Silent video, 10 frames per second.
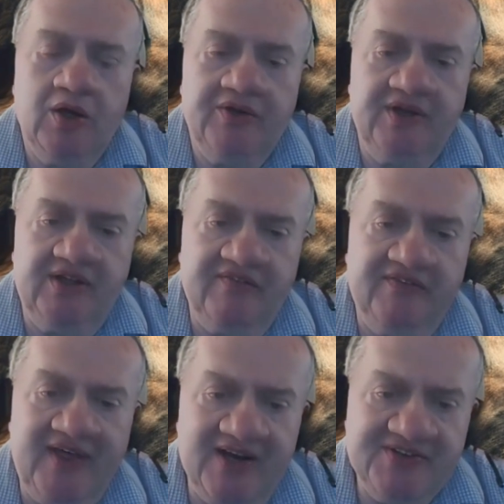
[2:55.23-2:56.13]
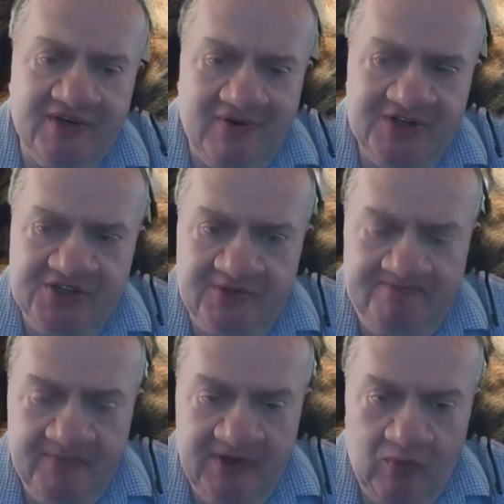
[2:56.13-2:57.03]
Then, if that is aggression,
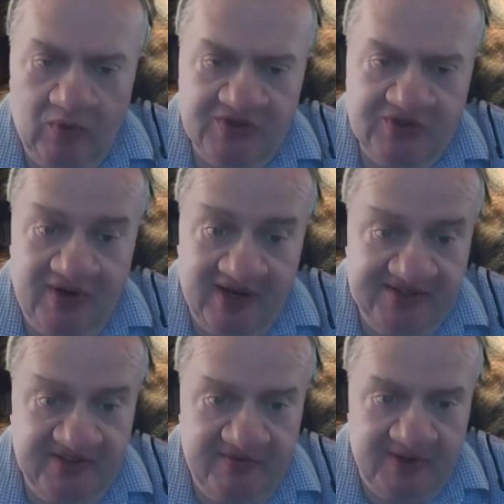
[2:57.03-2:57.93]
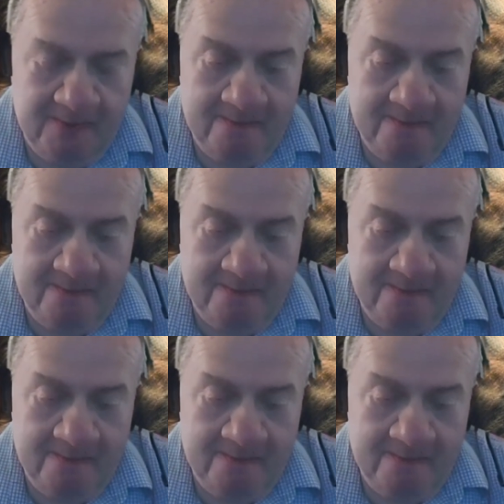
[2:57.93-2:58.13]
then what is reactivity?